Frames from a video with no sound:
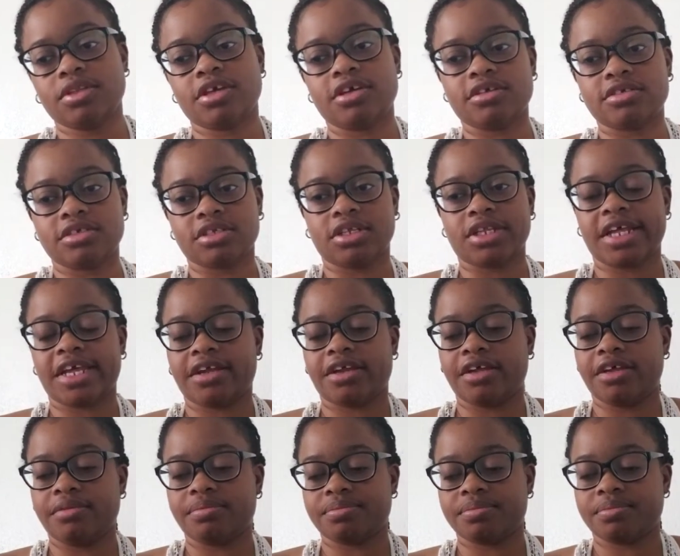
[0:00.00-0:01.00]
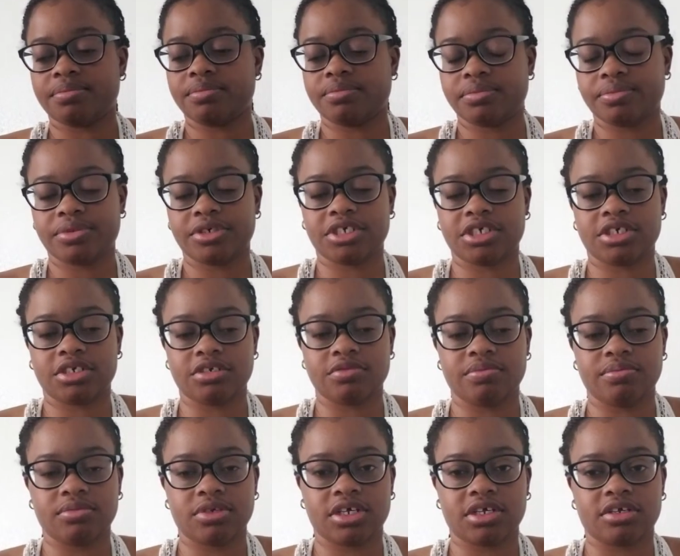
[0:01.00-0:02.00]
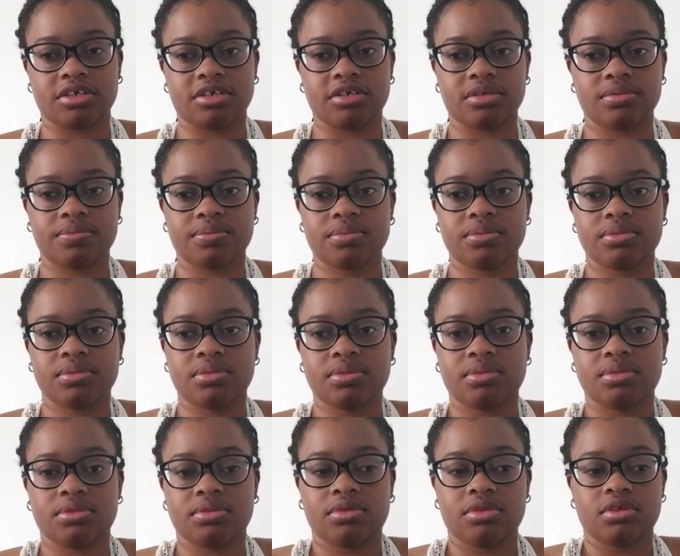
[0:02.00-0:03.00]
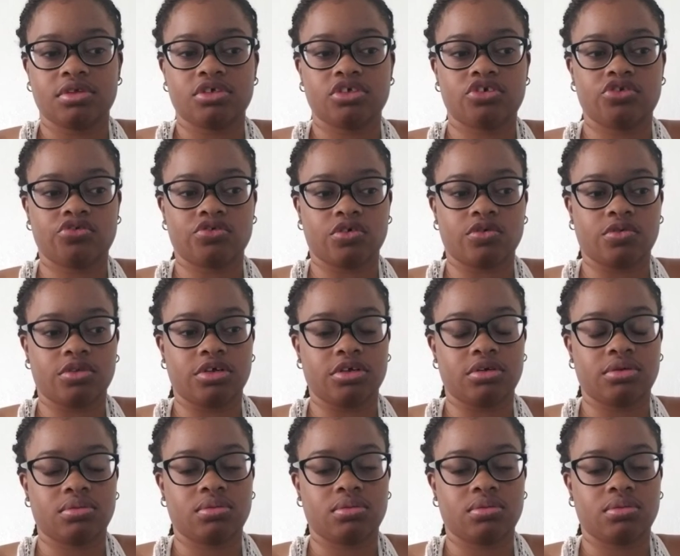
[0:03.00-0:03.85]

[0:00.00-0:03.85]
It's a lady pushing a stroller